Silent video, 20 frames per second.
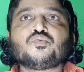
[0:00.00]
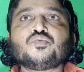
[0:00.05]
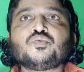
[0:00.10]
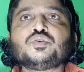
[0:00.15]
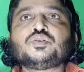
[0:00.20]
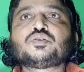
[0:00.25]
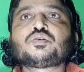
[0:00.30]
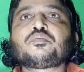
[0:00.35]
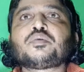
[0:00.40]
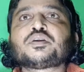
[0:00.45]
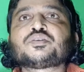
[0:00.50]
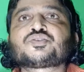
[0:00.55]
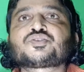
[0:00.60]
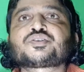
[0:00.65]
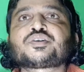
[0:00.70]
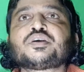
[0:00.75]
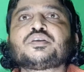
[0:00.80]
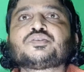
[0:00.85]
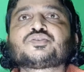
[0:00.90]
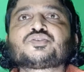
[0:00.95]
wisdom and
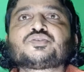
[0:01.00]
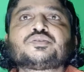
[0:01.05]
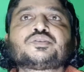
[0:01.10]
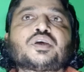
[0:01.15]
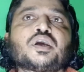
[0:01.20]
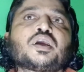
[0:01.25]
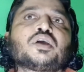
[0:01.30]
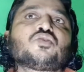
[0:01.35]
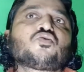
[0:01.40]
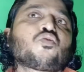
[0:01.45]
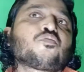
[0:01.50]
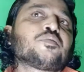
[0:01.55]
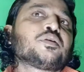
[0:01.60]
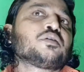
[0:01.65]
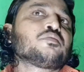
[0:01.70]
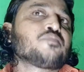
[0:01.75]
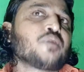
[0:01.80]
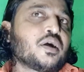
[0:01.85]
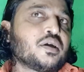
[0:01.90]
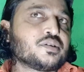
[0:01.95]
strength. Second
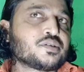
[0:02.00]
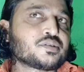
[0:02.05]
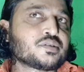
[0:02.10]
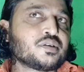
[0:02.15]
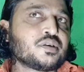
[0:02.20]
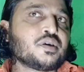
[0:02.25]
opening voice.